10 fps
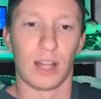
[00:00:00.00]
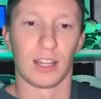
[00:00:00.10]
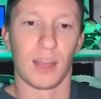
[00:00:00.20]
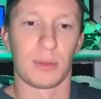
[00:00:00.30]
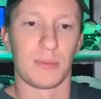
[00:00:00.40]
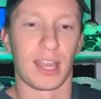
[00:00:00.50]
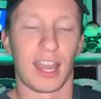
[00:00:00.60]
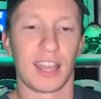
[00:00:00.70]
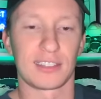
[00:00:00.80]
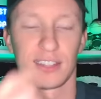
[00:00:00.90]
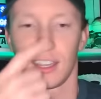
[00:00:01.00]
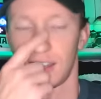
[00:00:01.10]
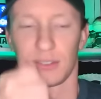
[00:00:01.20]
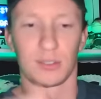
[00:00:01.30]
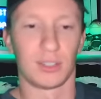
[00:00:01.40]
welled up in my eyes. They
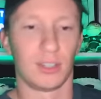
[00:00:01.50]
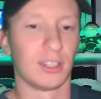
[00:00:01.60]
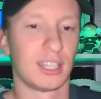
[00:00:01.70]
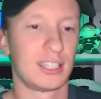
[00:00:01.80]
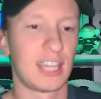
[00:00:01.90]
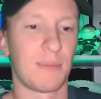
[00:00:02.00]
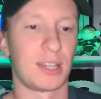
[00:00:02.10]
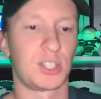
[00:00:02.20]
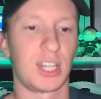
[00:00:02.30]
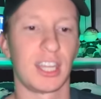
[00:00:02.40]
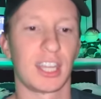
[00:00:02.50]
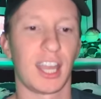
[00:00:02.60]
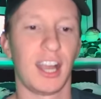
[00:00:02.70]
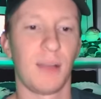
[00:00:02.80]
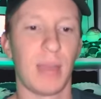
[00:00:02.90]
had never rolled down my cheek.
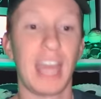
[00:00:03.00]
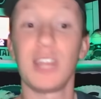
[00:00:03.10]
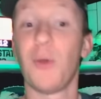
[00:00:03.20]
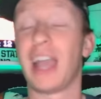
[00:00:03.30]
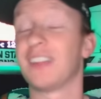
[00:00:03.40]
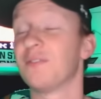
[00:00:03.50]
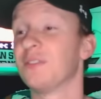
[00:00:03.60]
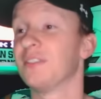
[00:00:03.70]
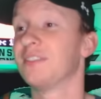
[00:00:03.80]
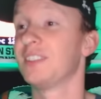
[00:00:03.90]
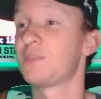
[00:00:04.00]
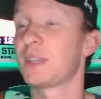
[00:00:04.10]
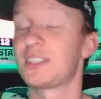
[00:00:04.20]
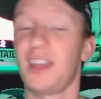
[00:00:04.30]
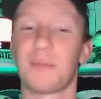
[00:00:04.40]
Um, anyway, let's
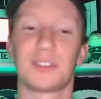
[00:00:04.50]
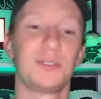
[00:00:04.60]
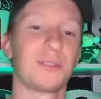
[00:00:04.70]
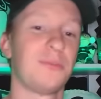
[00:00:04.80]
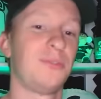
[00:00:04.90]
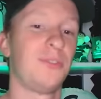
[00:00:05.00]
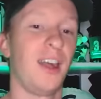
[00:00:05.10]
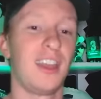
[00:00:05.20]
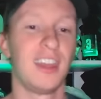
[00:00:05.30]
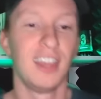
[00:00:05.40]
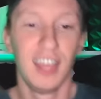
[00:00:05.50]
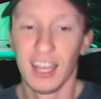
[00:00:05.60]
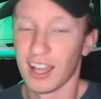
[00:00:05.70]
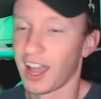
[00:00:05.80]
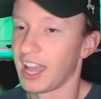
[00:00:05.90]
mix it up. Let's do some fun
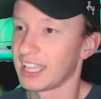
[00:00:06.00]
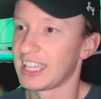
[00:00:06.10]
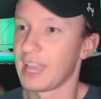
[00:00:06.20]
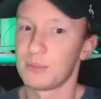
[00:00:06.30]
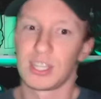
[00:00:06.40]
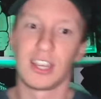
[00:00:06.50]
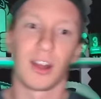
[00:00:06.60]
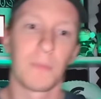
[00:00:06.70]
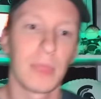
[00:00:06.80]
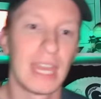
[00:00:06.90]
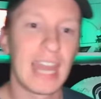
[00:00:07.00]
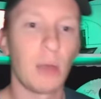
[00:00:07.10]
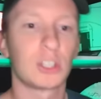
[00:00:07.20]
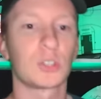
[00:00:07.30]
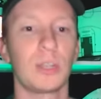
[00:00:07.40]
uh, games here.
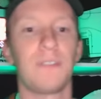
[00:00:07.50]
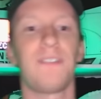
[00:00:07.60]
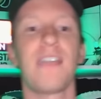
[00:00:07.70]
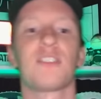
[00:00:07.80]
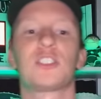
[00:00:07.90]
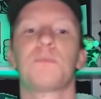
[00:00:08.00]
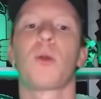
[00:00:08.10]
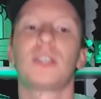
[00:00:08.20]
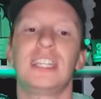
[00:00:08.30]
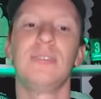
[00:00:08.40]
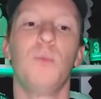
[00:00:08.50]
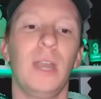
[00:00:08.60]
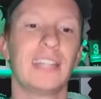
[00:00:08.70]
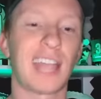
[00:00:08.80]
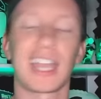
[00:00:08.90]
Now, three favorite sport team
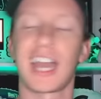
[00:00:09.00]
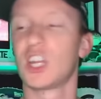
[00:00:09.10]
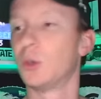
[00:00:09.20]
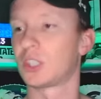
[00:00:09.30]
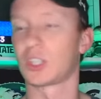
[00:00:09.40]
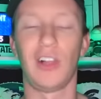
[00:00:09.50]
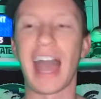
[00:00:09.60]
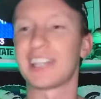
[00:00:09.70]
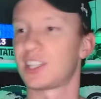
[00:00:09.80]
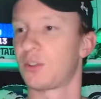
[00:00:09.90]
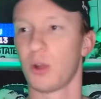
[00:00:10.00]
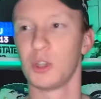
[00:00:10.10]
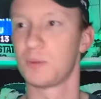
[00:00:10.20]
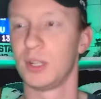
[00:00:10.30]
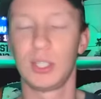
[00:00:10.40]
wins. I got to go with the classic
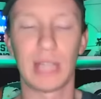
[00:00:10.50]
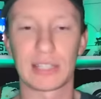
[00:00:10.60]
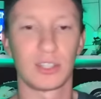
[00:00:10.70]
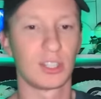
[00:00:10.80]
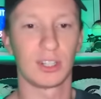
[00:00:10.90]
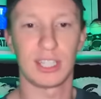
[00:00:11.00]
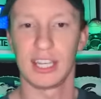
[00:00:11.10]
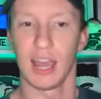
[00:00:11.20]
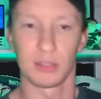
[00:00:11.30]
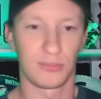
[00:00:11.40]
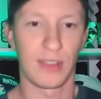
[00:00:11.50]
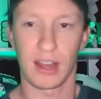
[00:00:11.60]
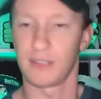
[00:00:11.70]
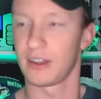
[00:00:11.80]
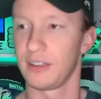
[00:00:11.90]
Rose Bowl 2013. I was
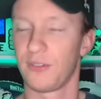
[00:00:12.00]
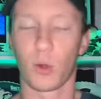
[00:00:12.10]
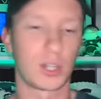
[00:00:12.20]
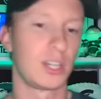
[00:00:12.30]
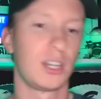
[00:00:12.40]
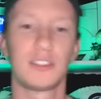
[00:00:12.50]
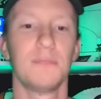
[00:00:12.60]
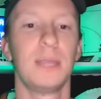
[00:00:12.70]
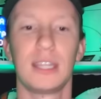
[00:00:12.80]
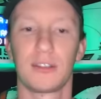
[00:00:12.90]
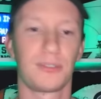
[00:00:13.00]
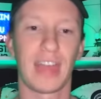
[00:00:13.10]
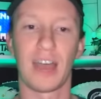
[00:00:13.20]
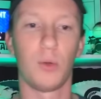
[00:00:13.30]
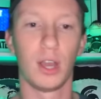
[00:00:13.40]
very, very fortunate enough to be there for
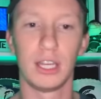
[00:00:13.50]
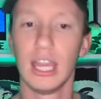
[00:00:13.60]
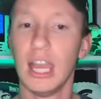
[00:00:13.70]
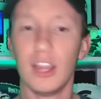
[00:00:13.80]
that one.